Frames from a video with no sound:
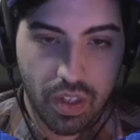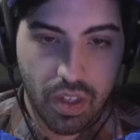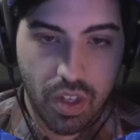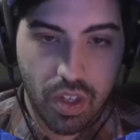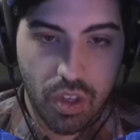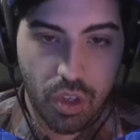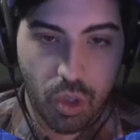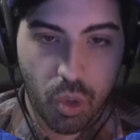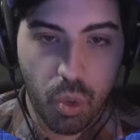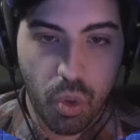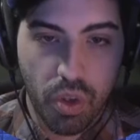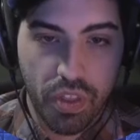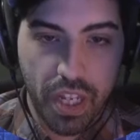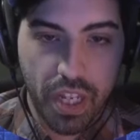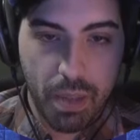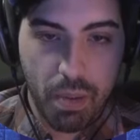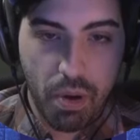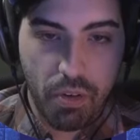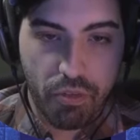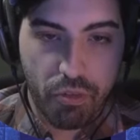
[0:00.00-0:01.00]
The cool thing
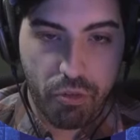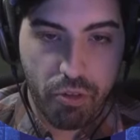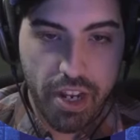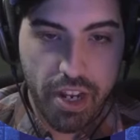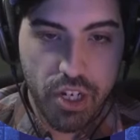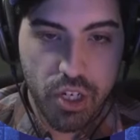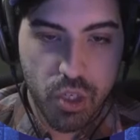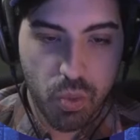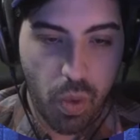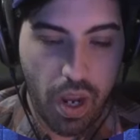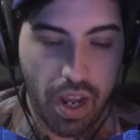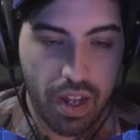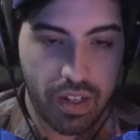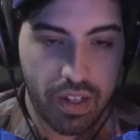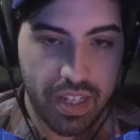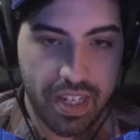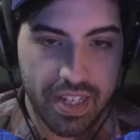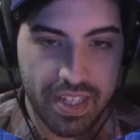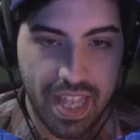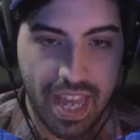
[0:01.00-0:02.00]
about Fridge as well
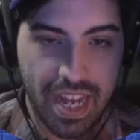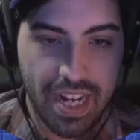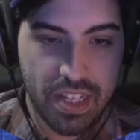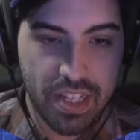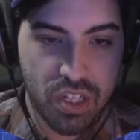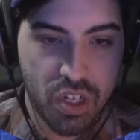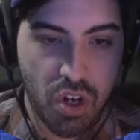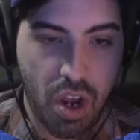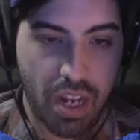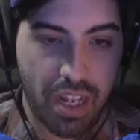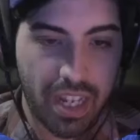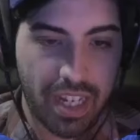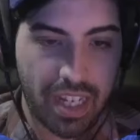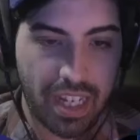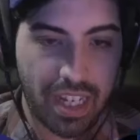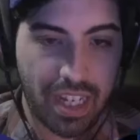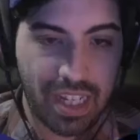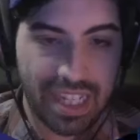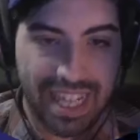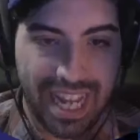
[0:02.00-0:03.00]
is that it's not
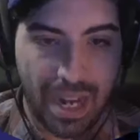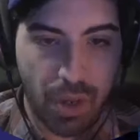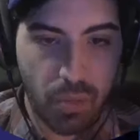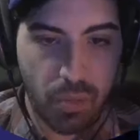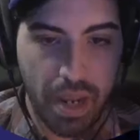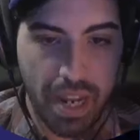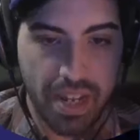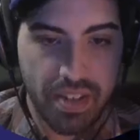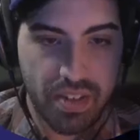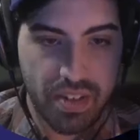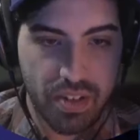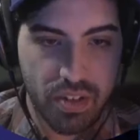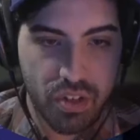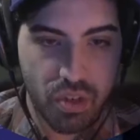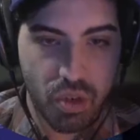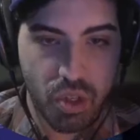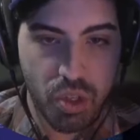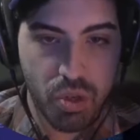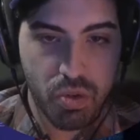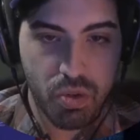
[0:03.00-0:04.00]
like cloud based, and so
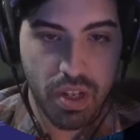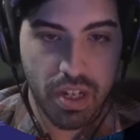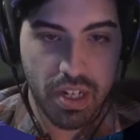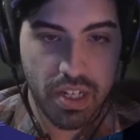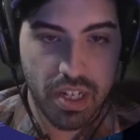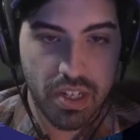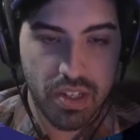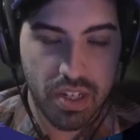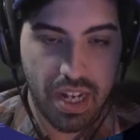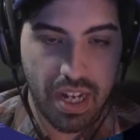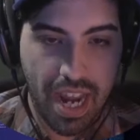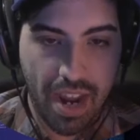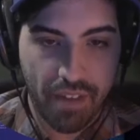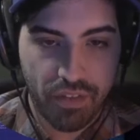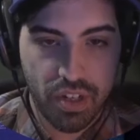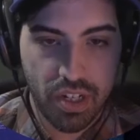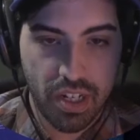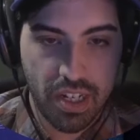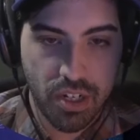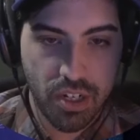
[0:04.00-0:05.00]
it doesn't have
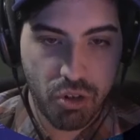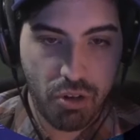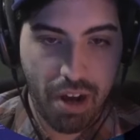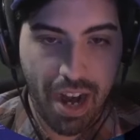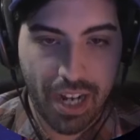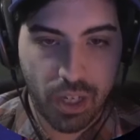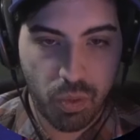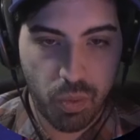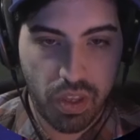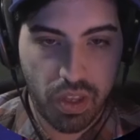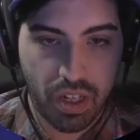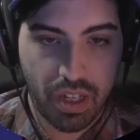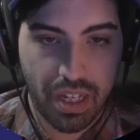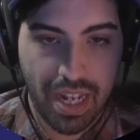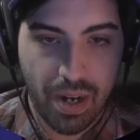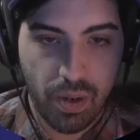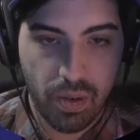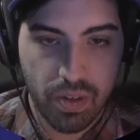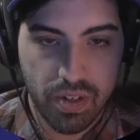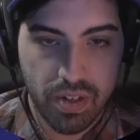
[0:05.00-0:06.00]
to interact with
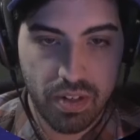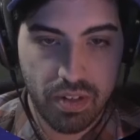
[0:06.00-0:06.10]
cloud